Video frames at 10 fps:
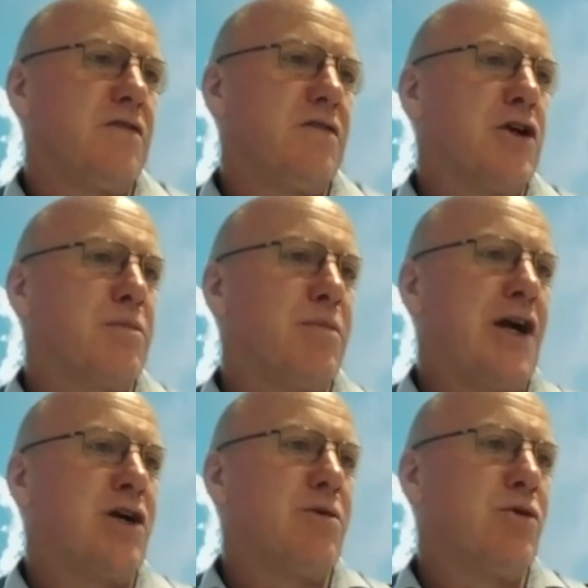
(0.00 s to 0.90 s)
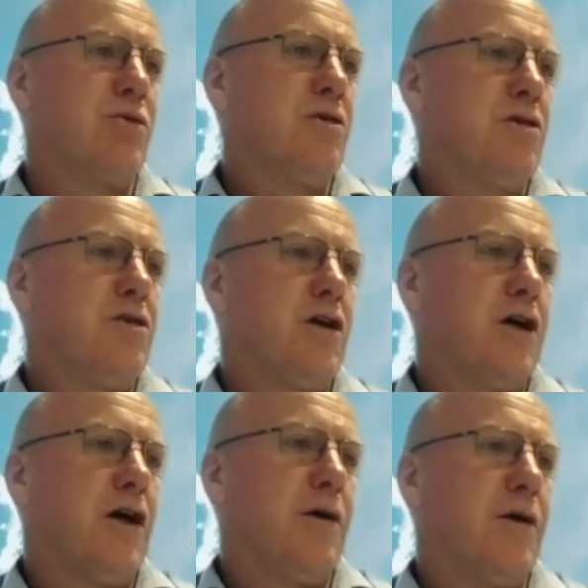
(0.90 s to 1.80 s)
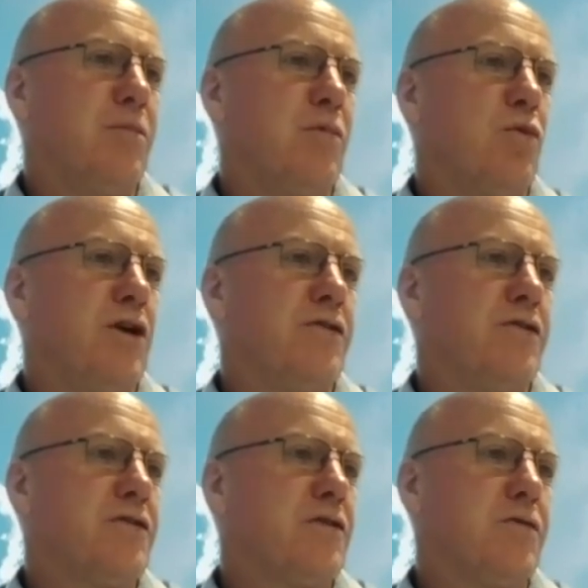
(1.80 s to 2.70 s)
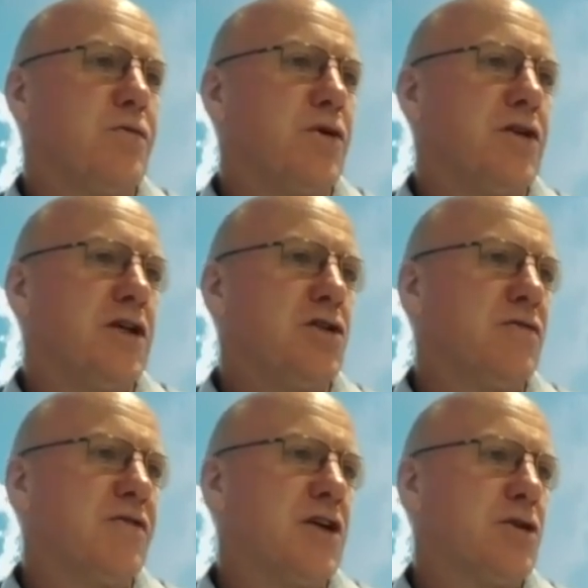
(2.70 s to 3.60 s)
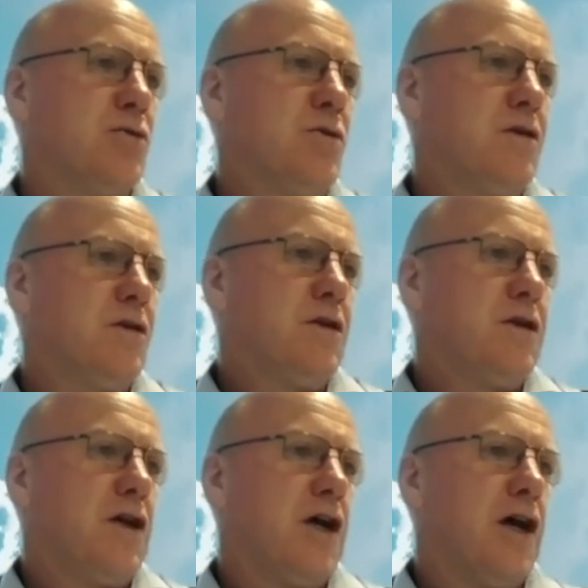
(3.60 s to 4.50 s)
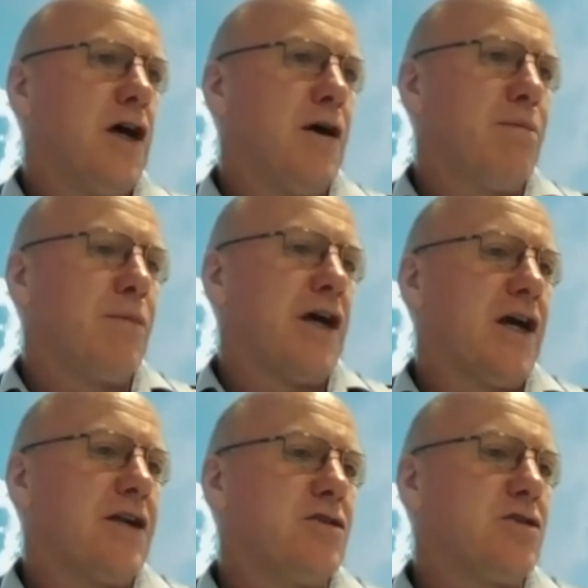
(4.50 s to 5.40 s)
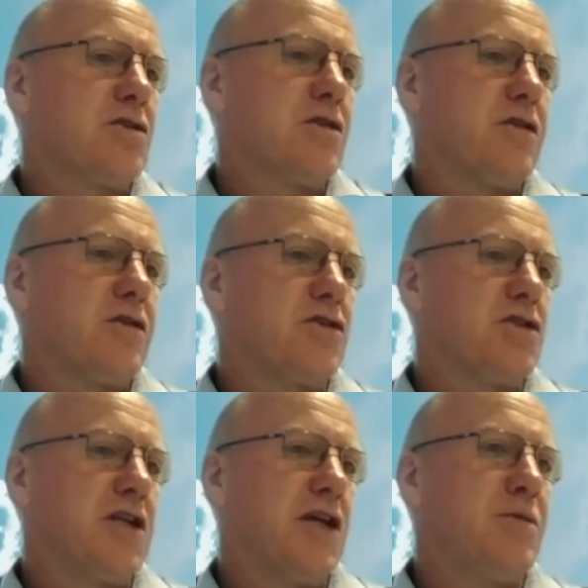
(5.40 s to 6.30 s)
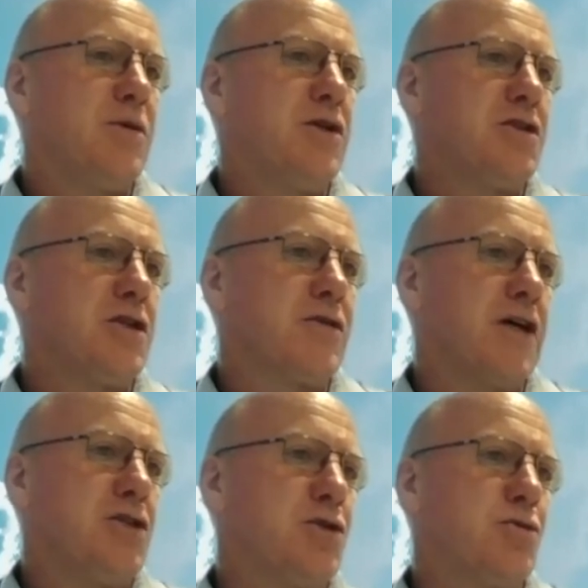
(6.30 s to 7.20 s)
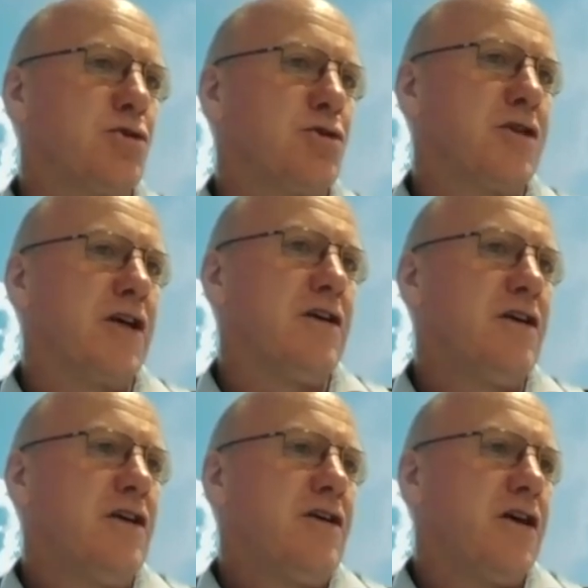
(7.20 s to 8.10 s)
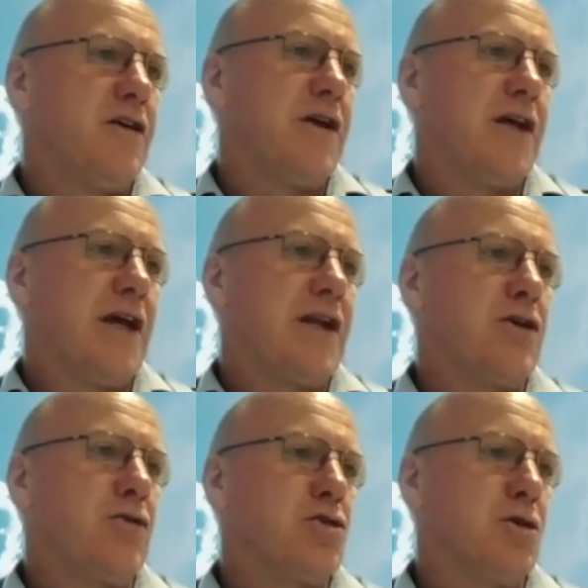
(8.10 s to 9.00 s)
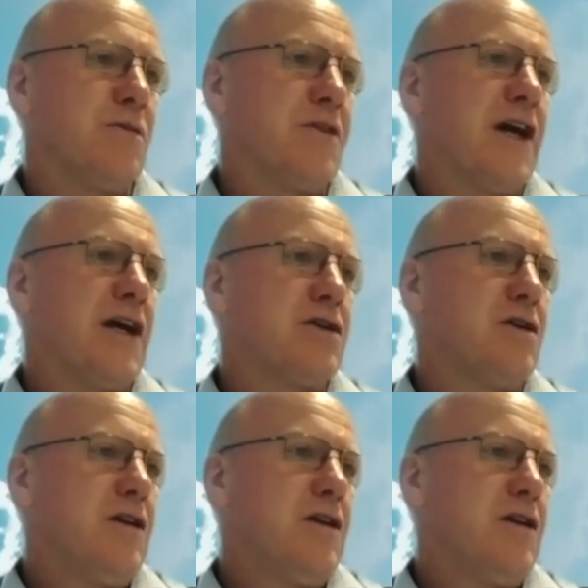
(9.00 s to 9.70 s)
very comparable um, with, with a diesel vehicle. Um, and the sustainability credentials are, there, are then adding on top of that.